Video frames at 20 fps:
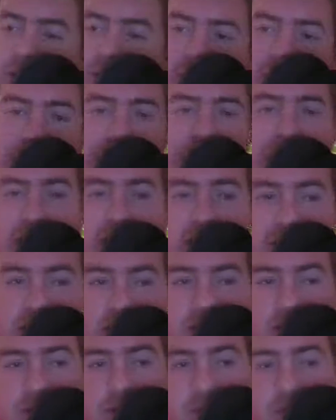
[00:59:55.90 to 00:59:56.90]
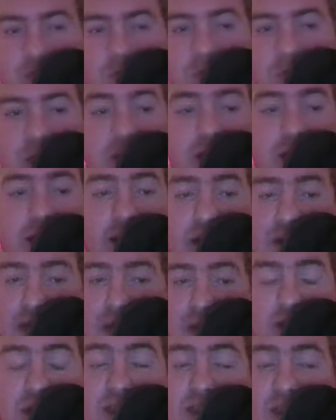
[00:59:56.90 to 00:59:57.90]
so that's exciting. And I
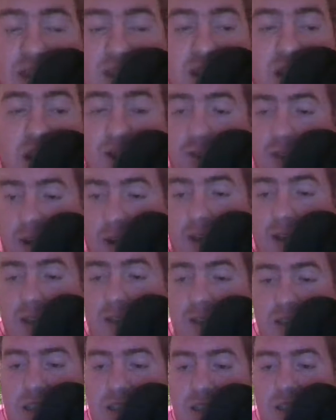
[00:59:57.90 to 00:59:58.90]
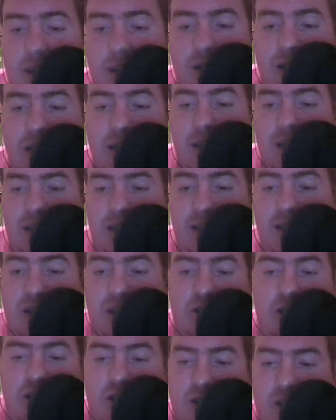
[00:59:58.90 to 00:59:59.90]
think he's got a shot. He's
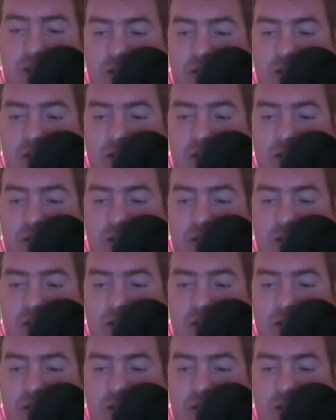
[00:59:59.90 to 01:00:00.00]
just